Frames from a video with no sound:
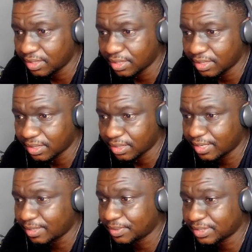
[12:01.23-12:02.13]
President
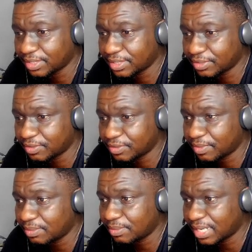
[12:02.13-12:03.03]
John Mahama had
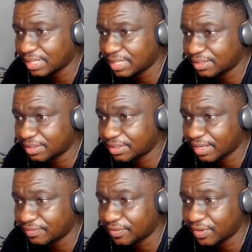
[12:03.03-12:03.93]

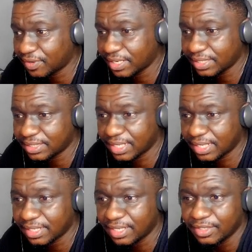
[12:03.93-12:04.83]
35489. So
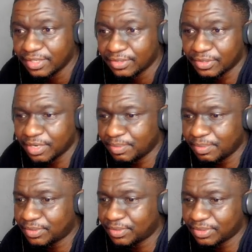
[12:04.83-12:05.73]
you're able to see
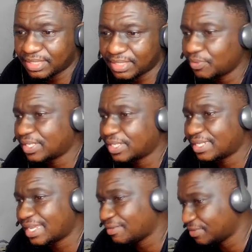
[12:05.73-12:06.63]
with the
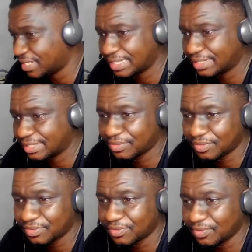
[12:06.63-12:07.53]
evidence whether
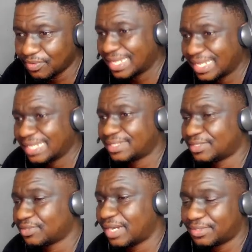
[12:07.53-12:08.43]
it is right or
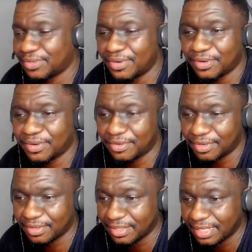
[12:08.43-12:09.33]
wrong.
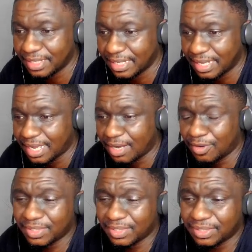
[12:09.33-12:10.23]
I hope this would
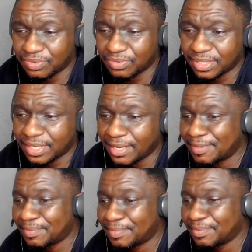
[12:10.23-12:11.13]
help
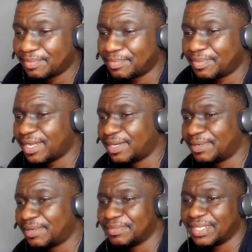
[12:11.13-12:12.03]

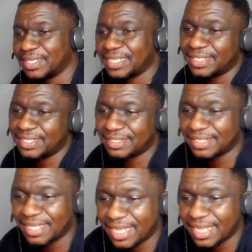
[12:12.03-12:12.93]
ease a lot of
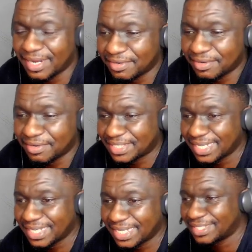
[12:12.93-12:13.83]
the tensions that
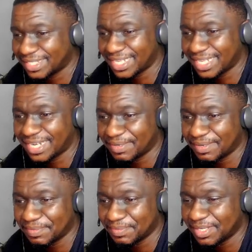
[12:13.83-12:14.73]
are
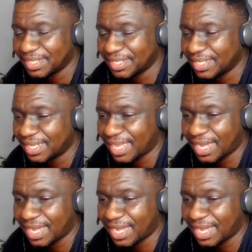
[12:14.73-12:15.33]
out there.